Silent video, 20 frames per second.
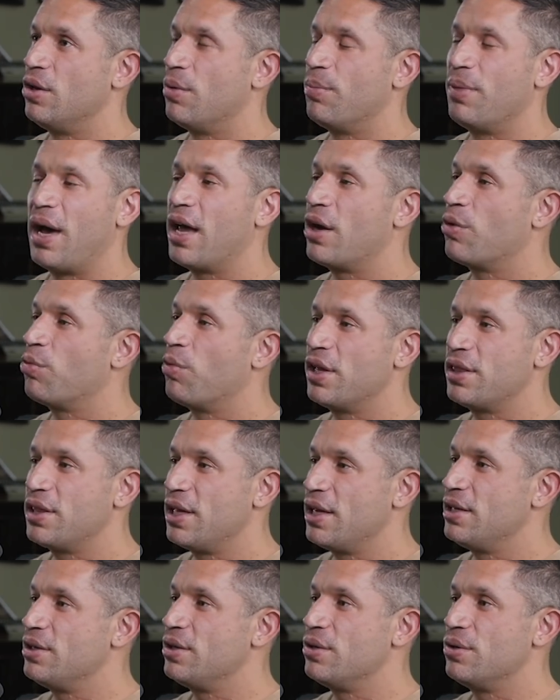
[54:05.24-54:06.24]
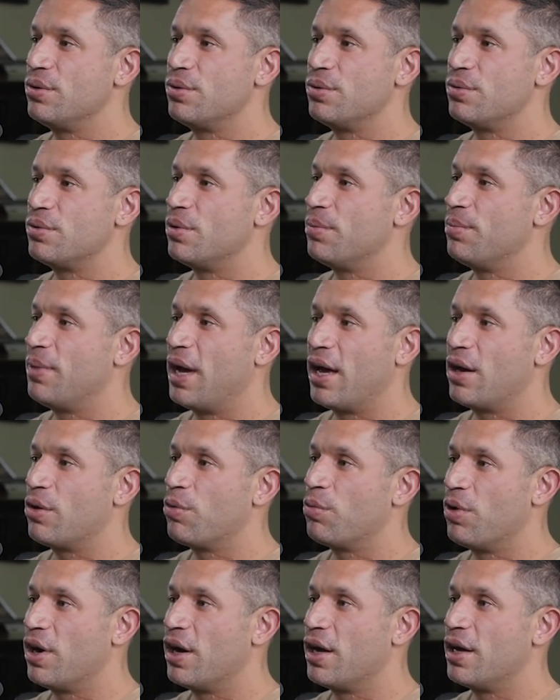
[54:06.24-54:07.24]
no matter what they do, no
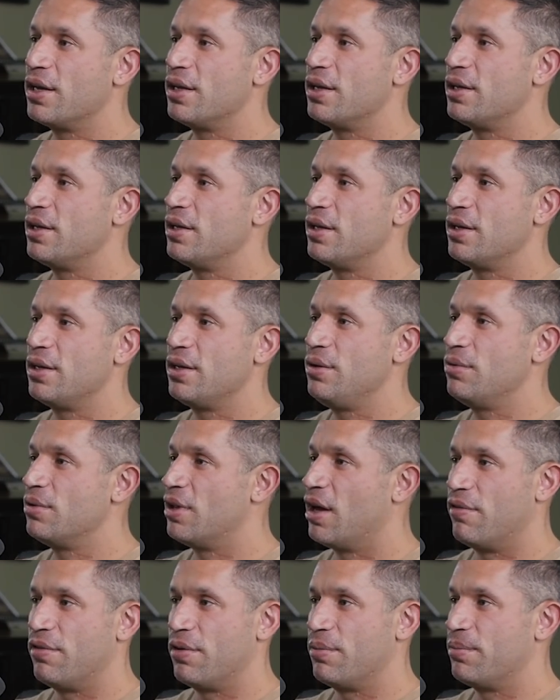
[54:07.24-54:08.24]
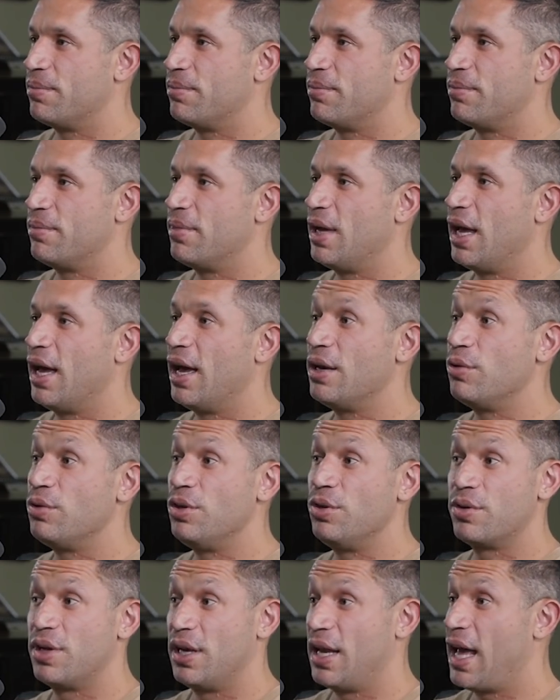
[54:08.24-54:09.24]
matter what, you love them.
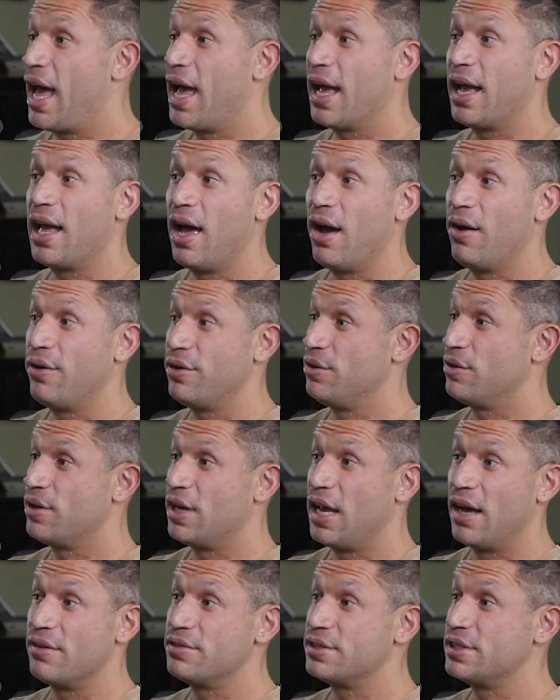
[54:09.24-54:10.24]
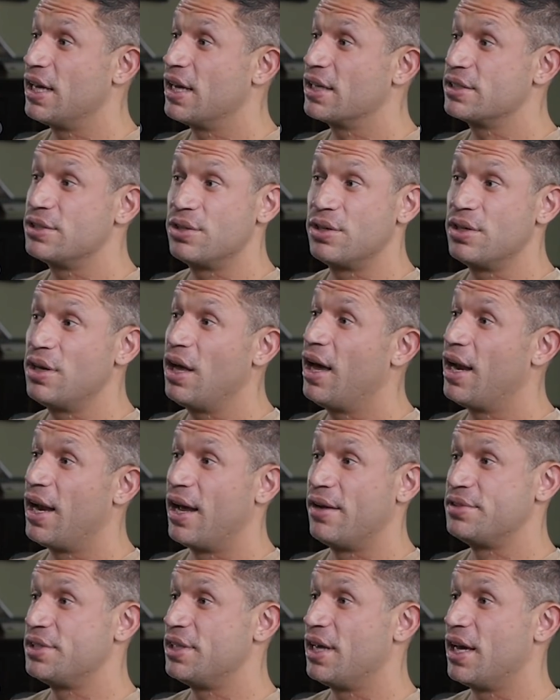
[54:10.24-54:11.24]
And you can hang out, you can have sex, you can
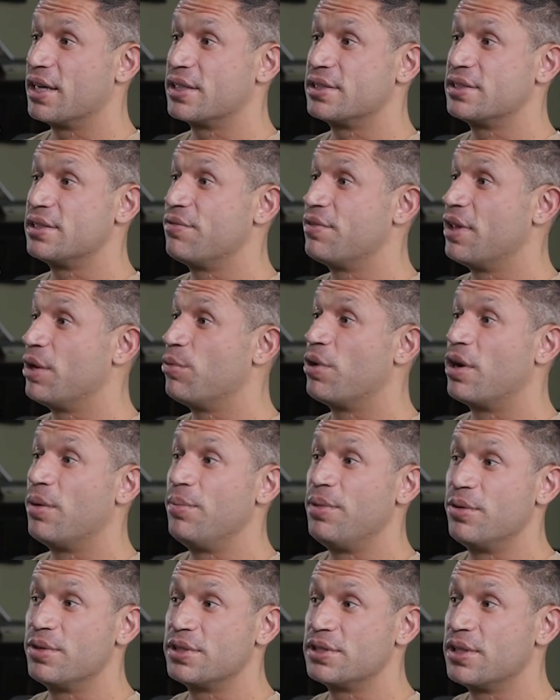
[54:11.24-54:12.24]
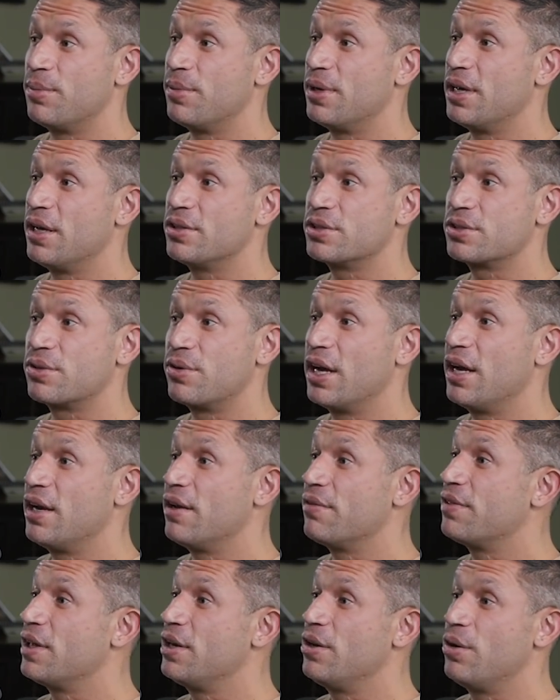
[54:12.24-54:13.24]
not have sex. If they want to be with somebody else,
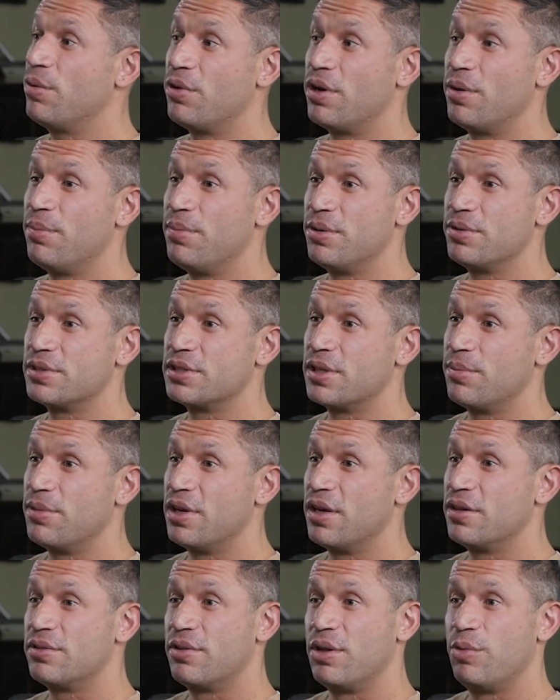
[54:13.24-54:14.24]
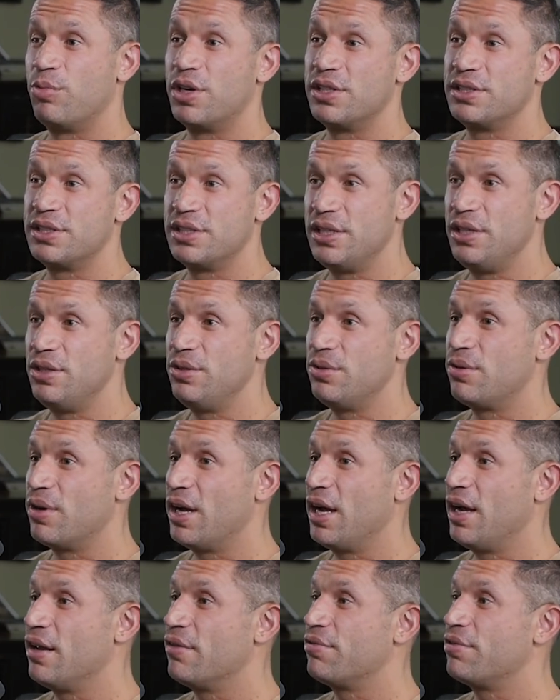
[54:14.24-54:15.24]
great. If they don't want to be with somebody else, if they want to see you,
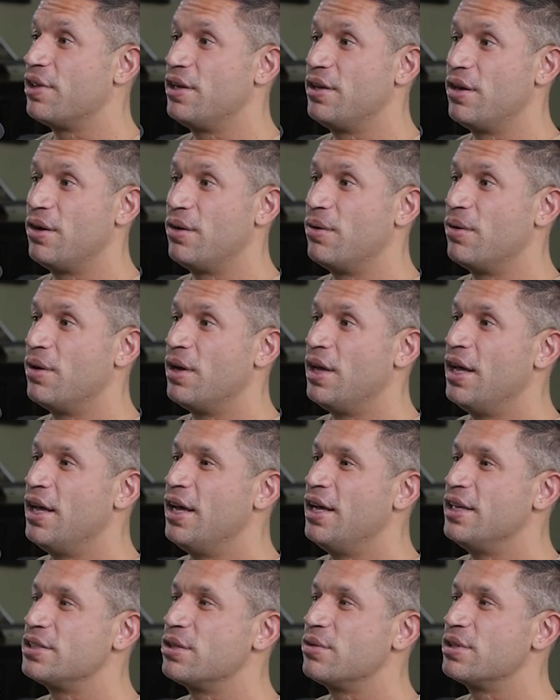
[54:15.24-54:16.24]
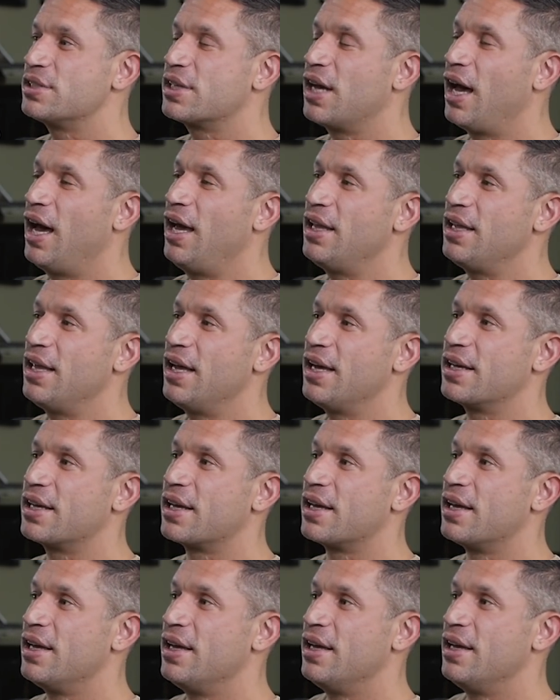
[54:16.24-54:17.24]
great. If they don't. So it's kind of
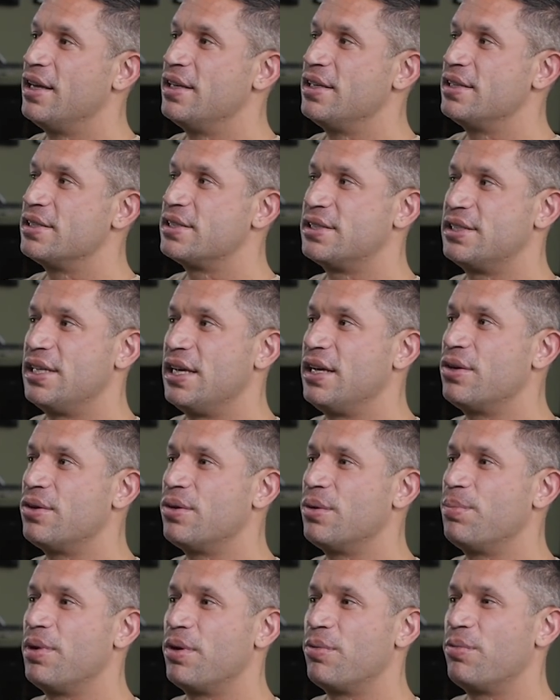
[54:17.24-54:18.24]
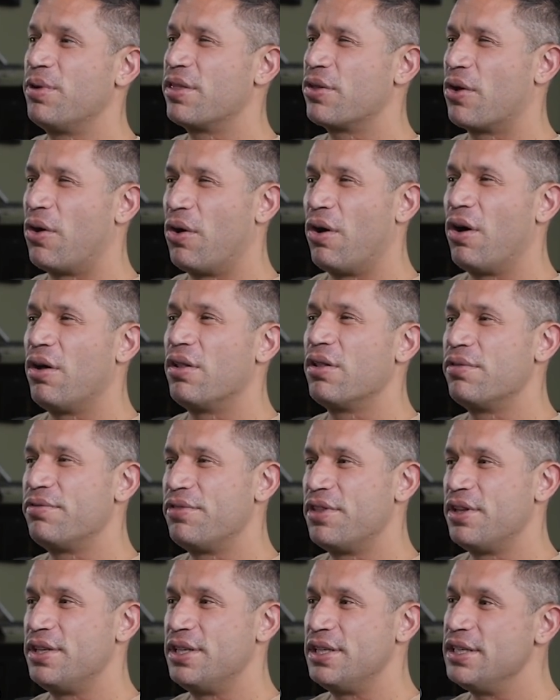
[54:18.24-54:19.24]
like single, but with all
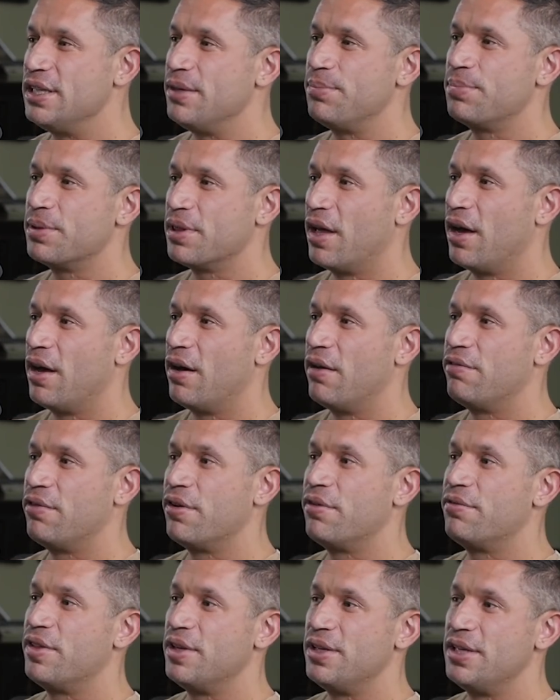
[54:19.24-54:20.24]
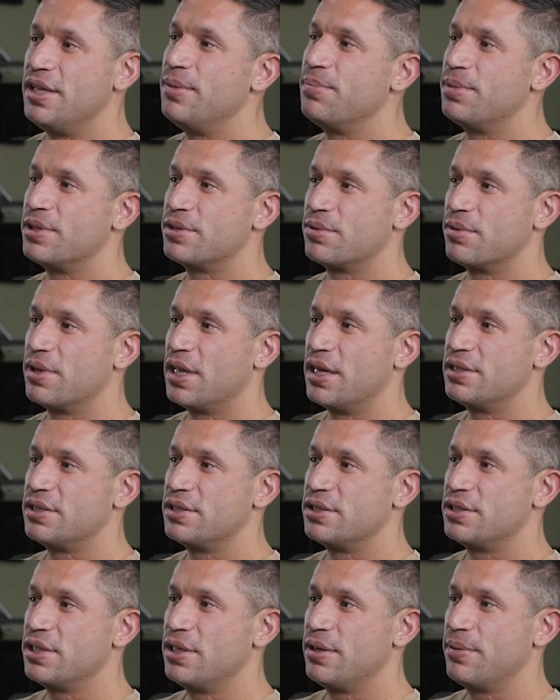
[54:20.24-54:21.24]
of the deep love of the deepest
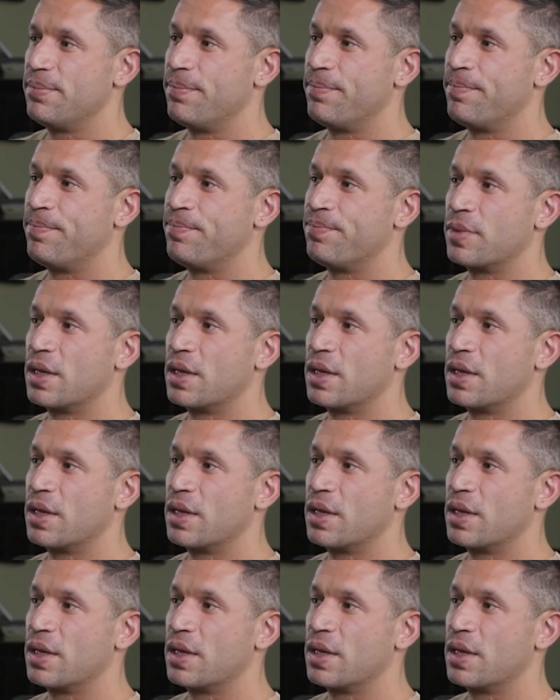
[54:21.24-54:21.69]
relationship,